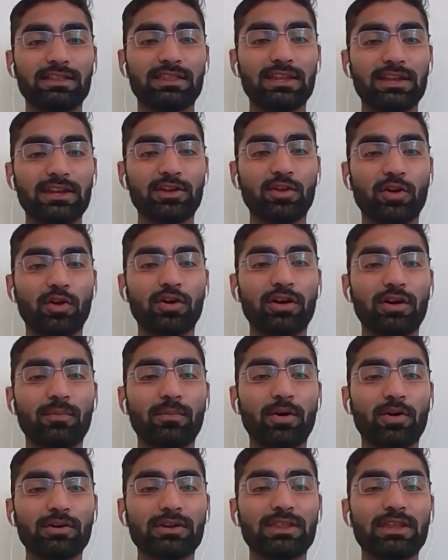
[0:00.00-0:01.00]
they talk
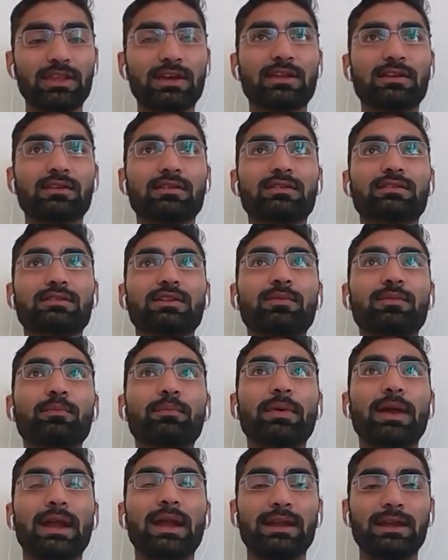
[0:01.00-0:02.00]
about their some
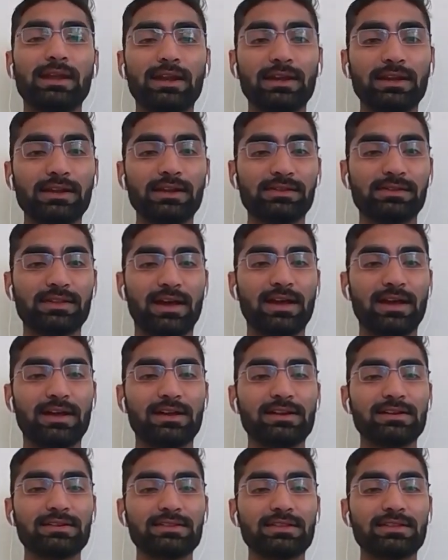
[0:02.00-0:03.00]
pending
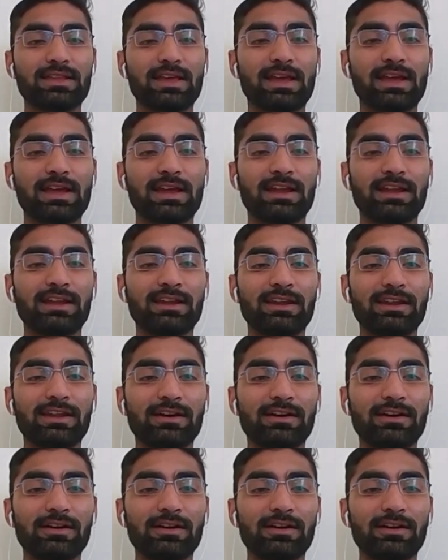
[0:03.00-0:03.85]
desires. And